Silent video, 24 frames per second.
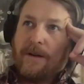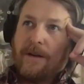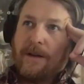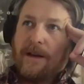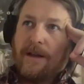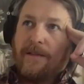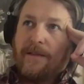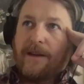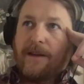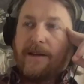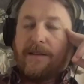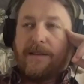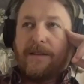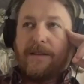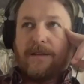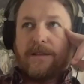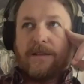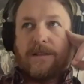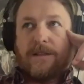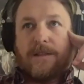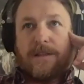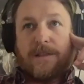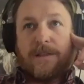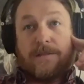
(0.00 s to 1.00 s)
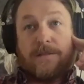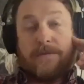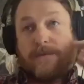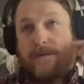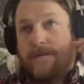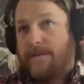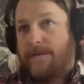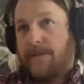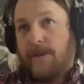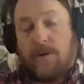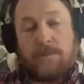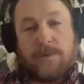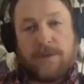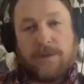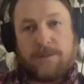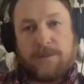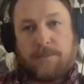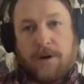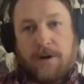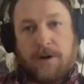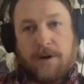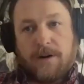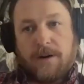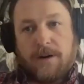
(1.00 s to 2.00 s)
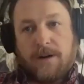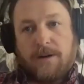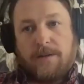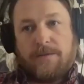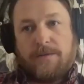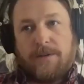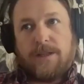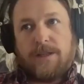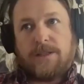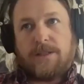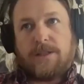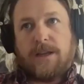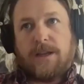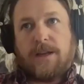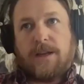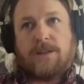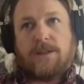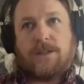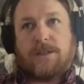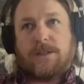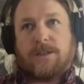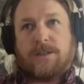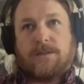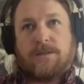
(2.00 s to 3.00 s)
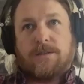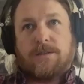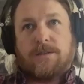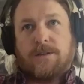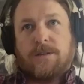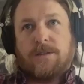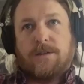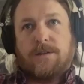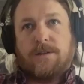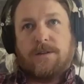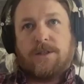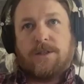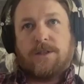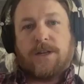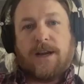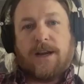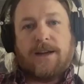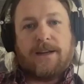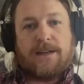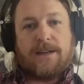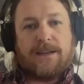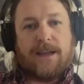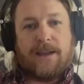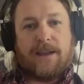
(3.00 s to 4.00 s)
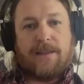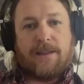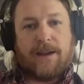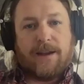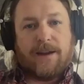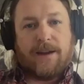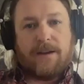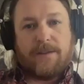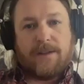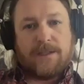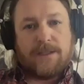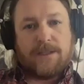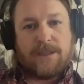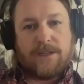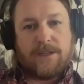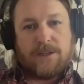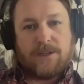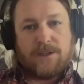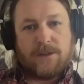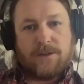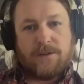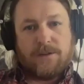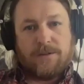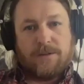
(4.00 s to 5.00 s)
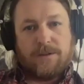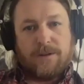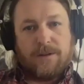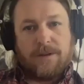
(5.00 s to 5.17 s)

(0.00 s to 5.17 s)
and I think this, this film is part of, is like just shining daylight on this issue